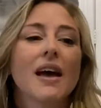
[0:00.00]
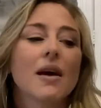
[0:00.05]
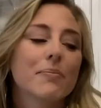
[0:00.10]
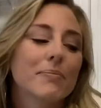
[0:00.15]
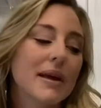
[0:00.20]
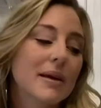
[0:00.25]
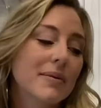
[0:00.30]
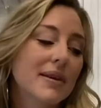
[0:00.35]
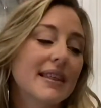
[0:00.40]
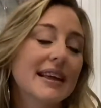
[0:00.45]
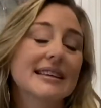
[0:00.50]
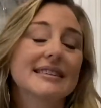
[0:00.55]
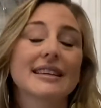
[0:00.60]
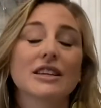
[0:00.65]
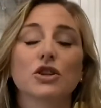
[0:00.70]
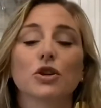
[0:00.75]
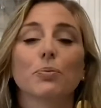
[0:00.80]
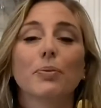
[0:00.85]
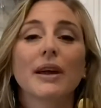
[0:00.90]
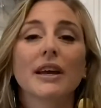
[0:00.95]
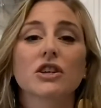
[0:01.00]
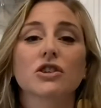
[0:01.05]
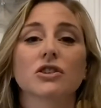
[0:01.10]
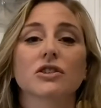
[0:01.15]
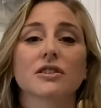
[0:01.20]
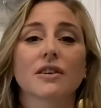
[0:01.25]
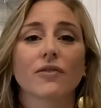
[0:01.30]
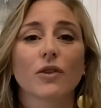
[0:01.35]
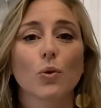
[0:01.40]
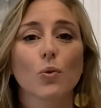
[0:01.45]
Maybe they send you pictures
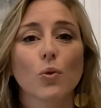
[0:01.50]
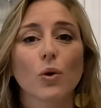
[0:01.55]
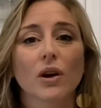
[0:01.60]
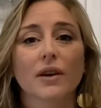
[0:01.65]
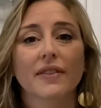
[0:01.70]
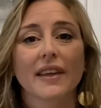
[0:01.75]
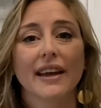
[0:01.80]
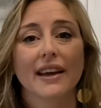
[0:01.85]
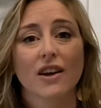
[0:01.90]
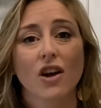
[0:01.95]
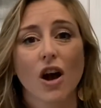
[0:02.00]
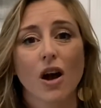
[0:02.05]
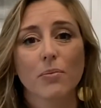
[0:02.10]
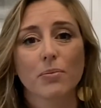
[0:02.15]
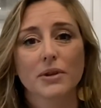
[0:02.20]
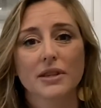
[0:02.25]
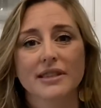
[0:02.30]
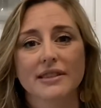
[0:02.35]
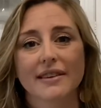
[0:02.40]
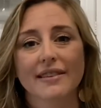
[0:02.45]
of the work they accomplished